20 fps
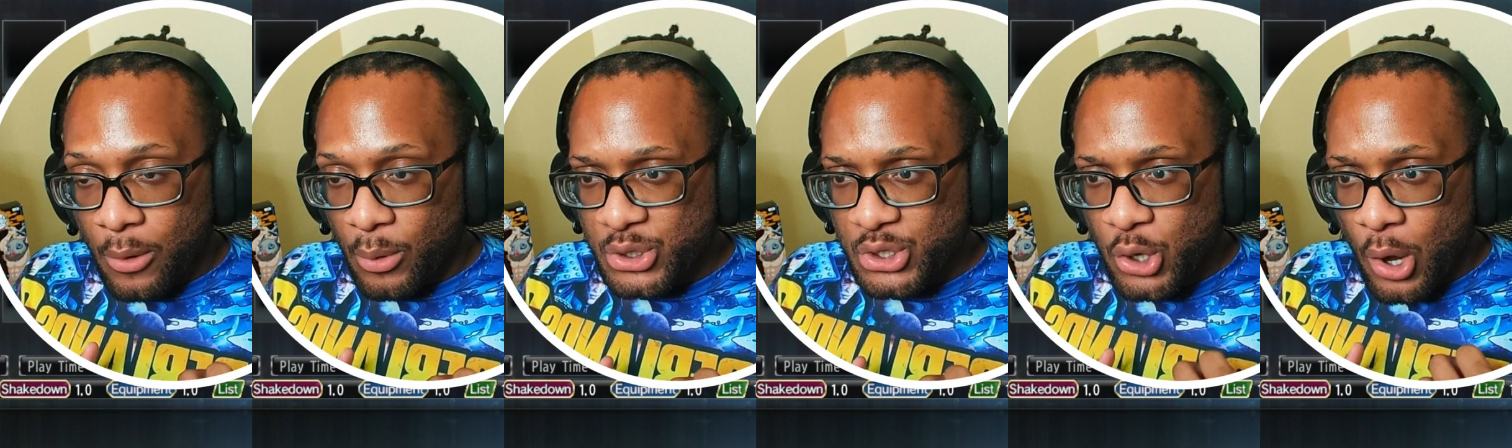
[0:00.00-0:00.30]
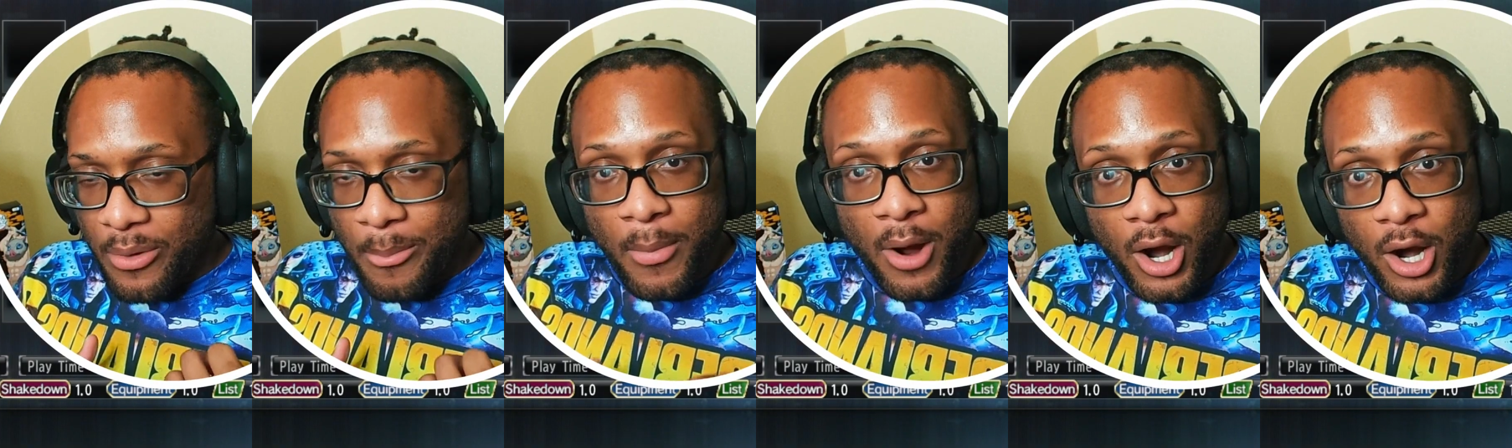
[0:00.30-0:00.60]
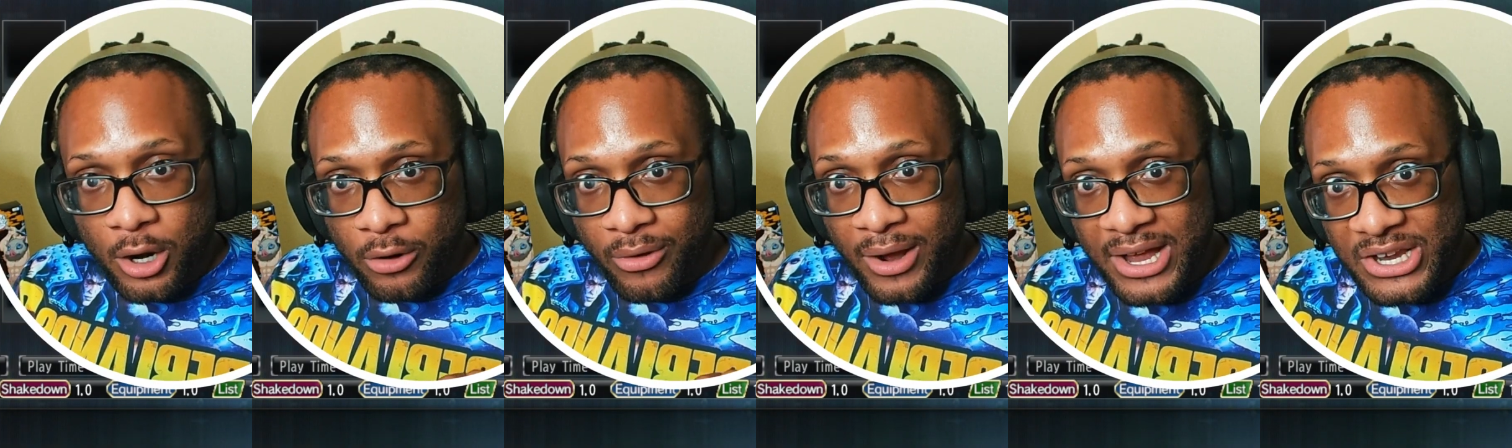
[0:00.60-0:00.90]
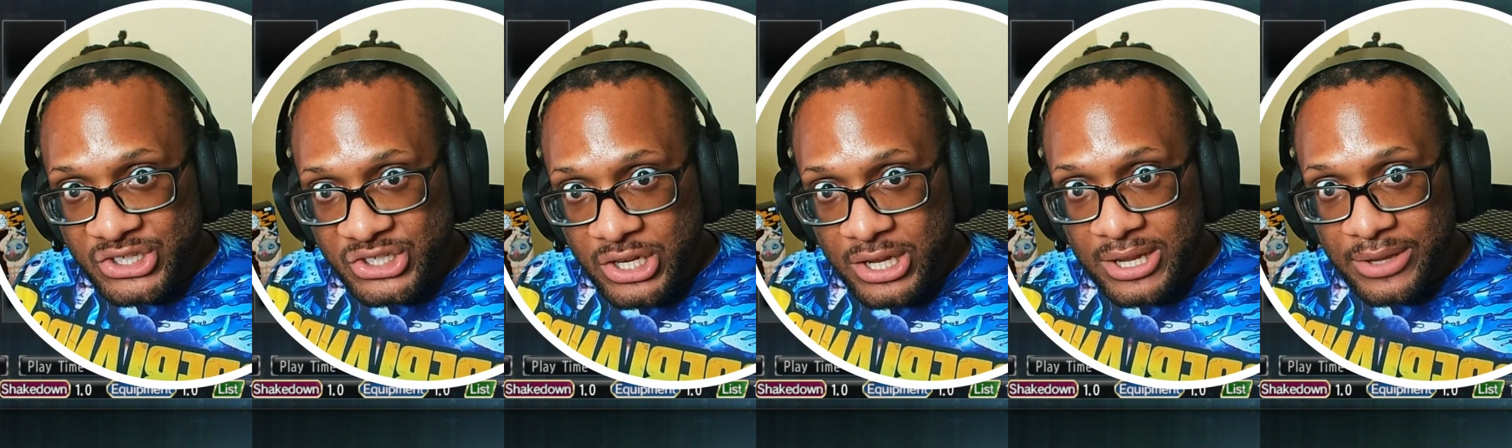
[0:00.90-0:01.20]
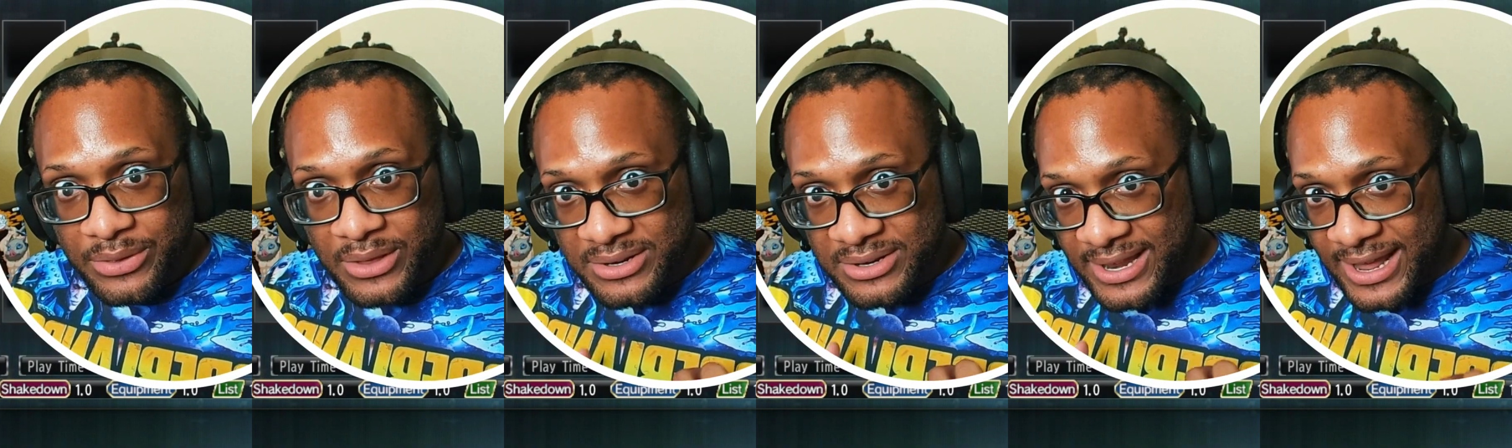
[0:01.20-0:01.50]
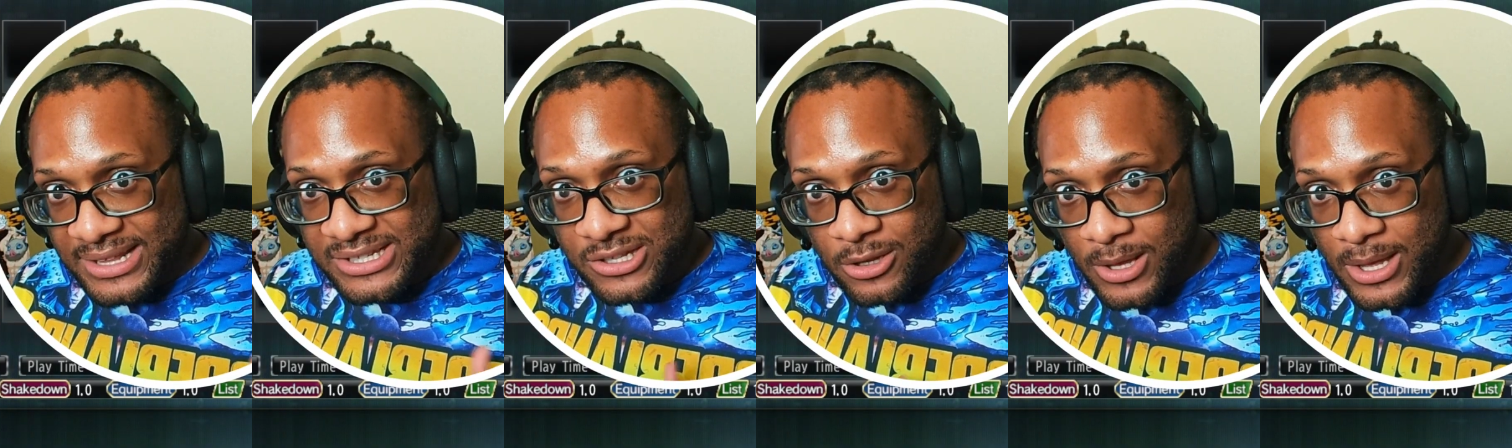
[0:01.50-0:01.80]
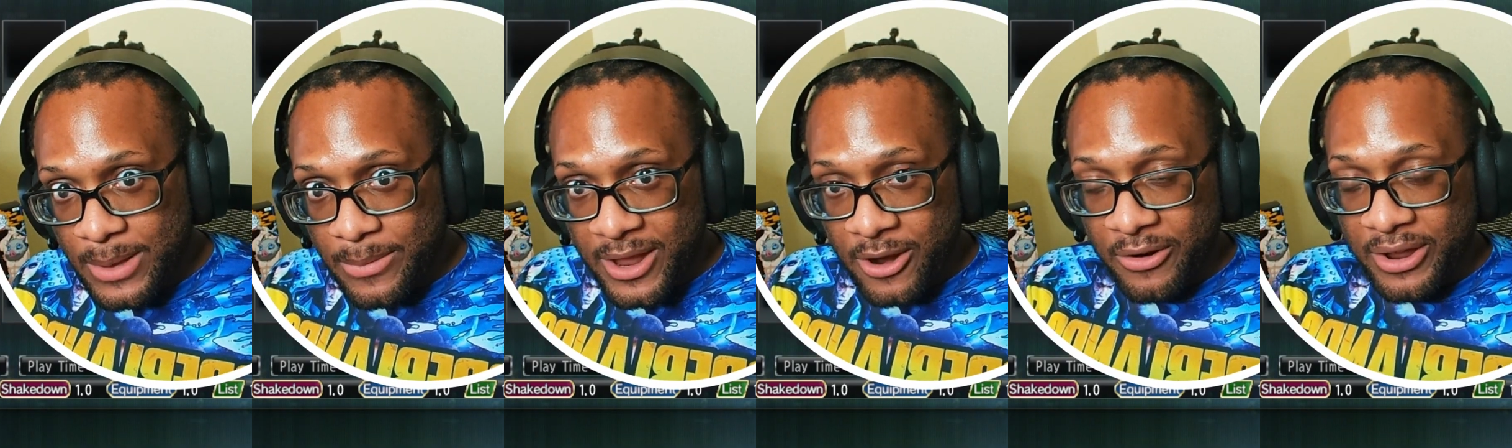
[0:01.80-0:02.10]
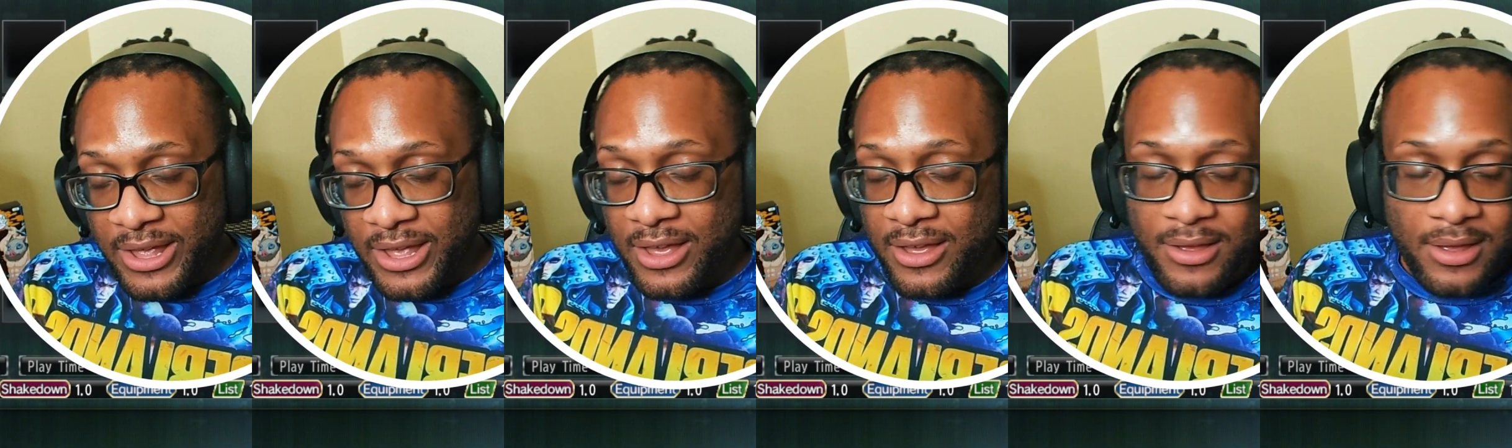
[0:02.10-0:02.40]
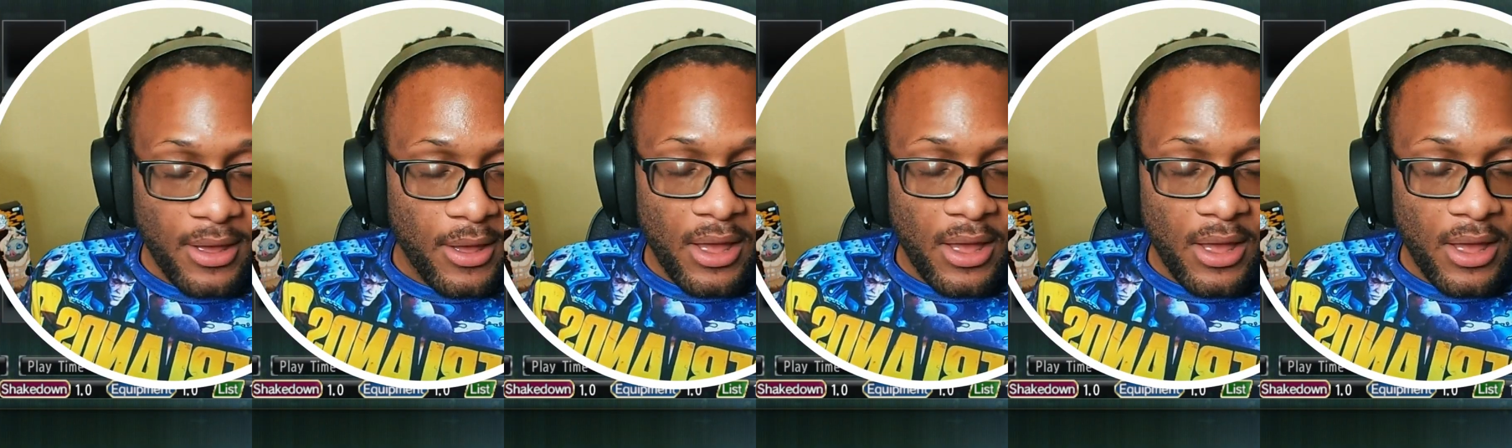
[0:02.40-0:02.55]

what you call it, Maharaja, the dance club area.